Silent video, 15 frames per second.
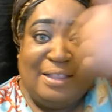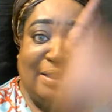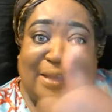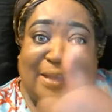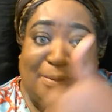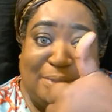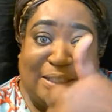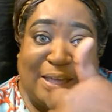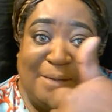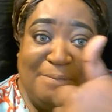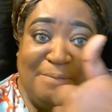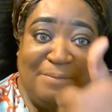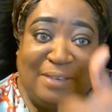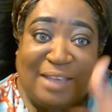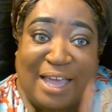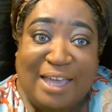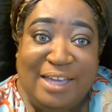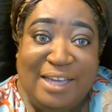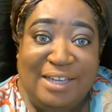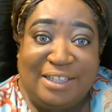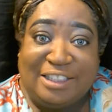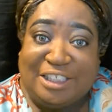Thumbs up,
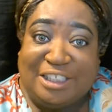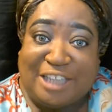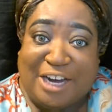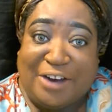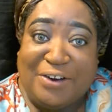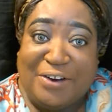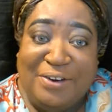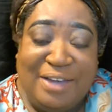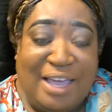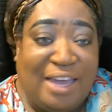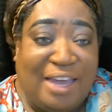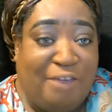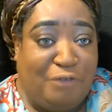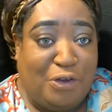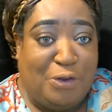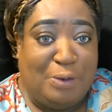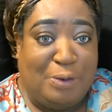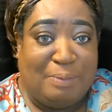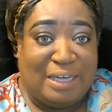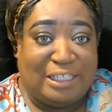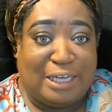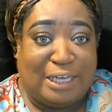like, share, and if you're new to
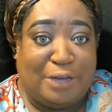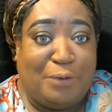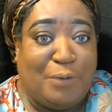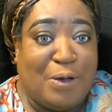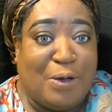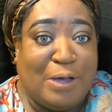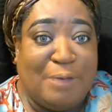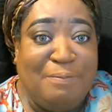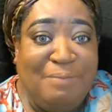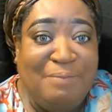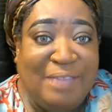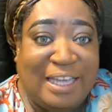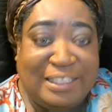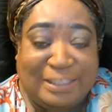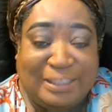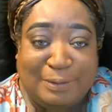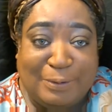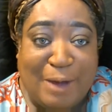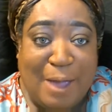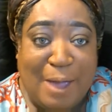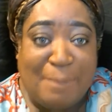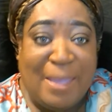my channel, welcome and
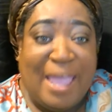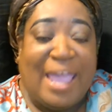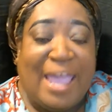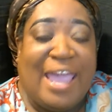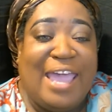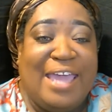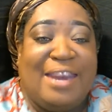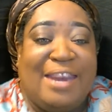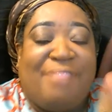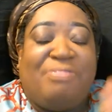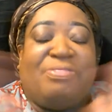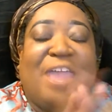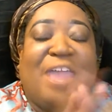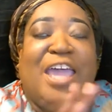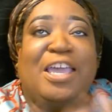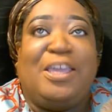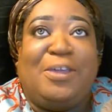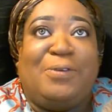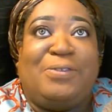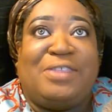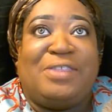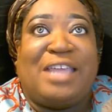subscribe. And thank you